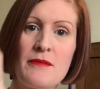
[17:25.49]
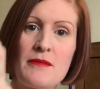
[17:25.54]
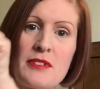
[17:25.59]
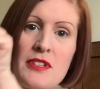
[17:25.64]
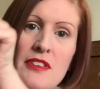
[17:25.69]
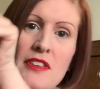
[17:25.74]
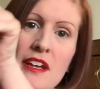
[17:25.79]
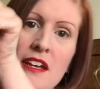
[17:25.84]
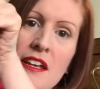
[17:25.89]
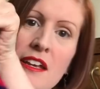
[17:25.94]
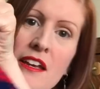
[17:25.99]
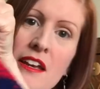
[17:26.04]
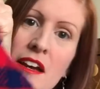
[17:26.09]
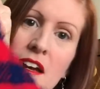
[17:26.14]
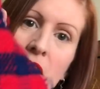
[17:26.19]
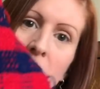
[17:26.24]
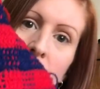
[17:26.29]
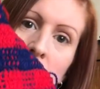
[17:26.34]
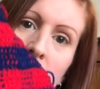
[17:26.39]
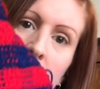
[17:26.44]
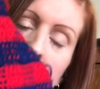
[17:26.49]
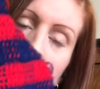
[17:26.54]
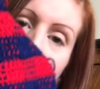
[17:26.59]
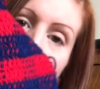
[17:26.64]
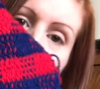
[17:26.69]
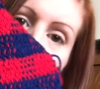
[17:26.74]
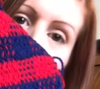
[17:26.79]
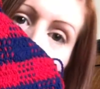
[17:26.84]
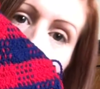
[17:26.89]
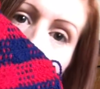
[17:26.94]
so there you go.
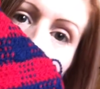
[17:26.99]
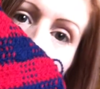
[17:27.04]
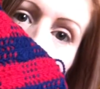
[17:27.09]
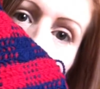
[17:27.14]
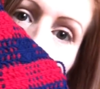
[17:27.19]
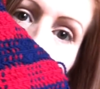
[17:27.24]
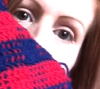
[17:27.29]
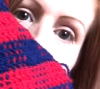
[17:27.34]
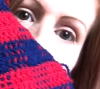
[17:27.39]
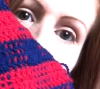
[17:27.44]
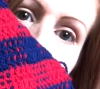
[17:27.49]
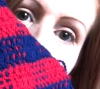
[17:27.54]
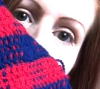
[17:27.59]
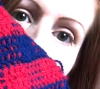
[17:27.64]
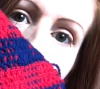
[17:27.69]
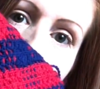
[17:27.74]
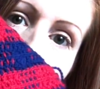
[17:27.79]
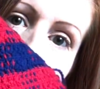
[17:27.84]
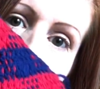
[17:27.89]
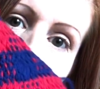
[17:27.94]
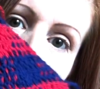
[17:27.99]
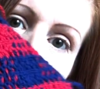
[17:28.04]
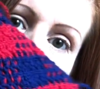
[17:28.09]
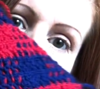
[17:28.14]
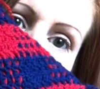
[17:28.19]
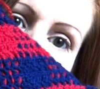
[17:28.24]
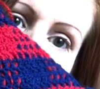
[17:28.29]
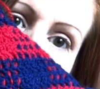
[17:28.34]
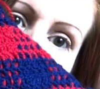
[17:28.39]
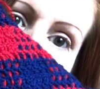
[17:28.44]
You can
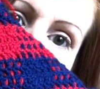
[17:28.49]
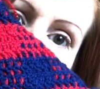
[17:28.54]
kind of